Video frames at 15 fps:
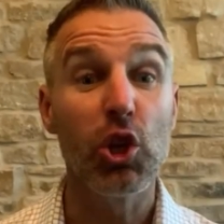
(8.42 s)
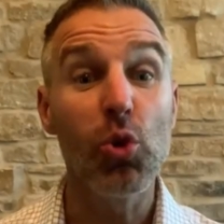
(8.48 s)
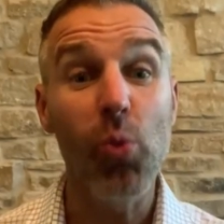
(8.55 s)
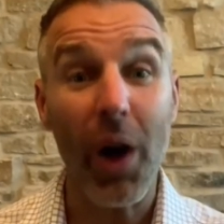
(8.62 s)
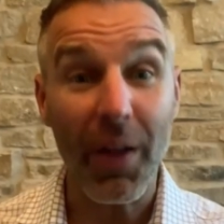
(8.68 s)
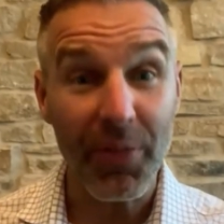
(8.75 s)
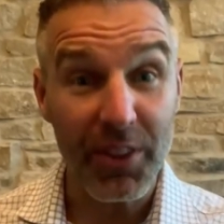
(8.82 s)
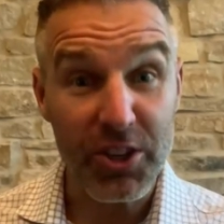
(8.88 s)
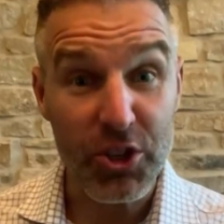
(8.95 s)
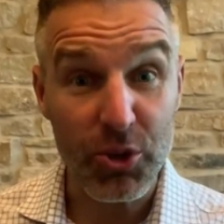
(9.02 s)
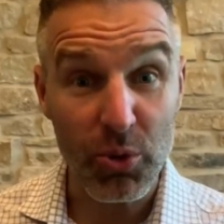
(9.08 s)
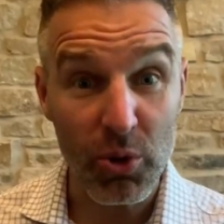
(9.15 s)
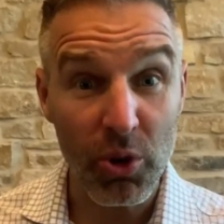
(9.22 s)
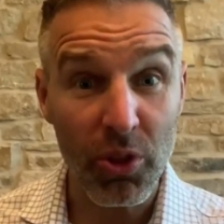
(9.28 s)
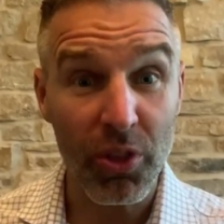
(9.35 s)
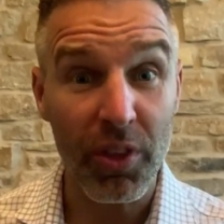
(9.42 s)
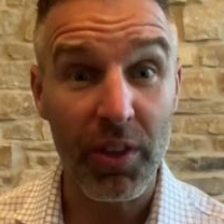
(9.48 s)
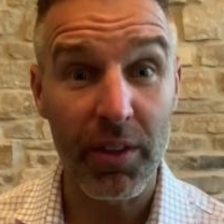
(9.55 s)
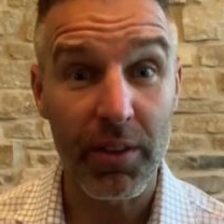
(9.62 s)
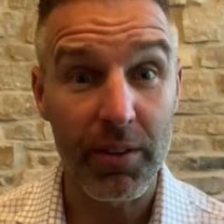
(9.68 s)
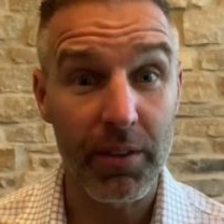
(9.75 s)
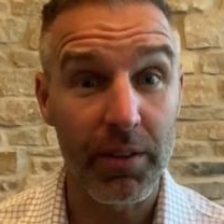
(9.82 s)
you want the truth,
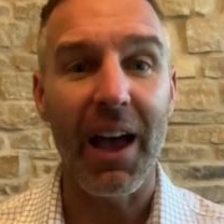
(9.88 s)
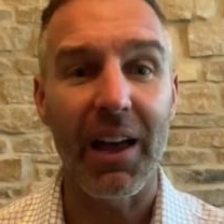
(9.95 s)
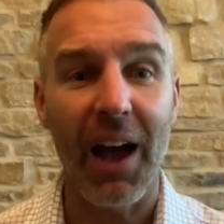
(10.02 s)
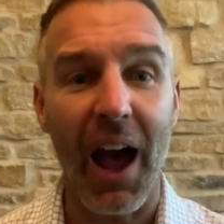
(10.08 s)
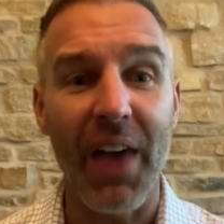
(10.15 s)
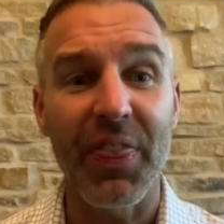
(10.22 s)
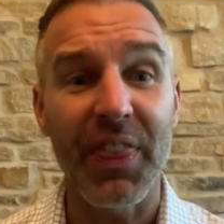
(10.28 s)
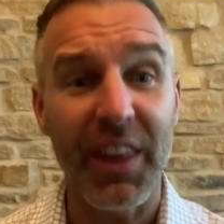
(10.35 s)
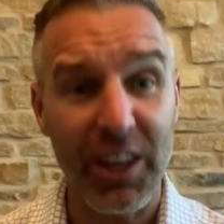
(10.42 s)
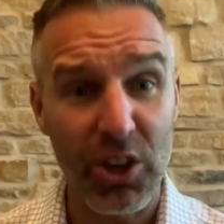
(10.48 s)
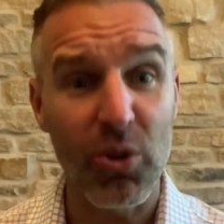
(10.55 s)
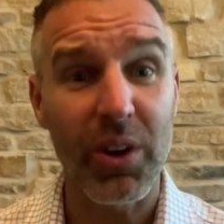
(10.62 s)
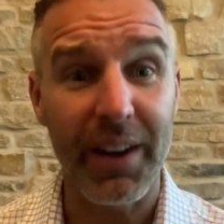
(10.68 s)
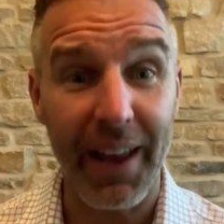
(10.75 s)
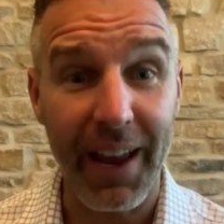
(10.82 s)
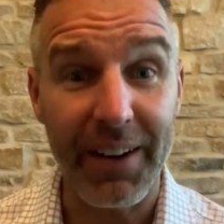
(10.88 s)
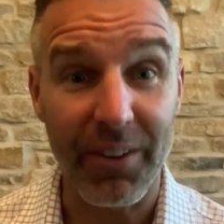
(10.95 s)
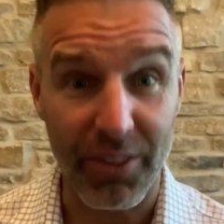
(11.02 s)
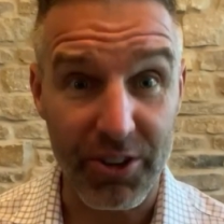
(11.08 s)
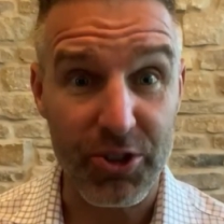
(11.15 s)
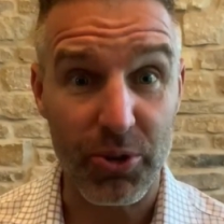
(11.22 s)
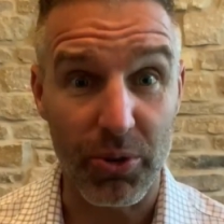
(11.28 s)
I think you can
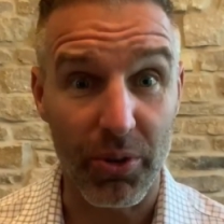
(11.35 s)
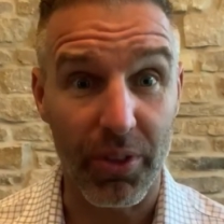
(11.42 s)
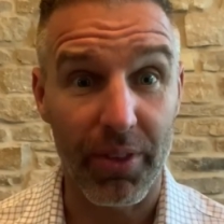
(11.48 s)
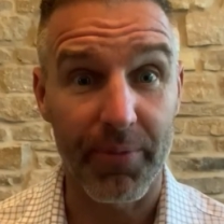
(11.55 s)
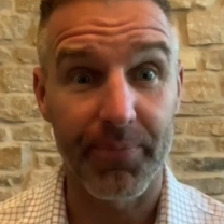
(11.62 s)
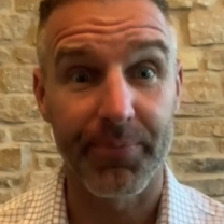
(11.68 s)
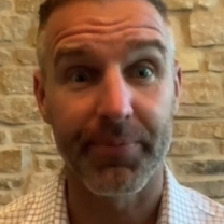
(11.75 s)
handle the truth.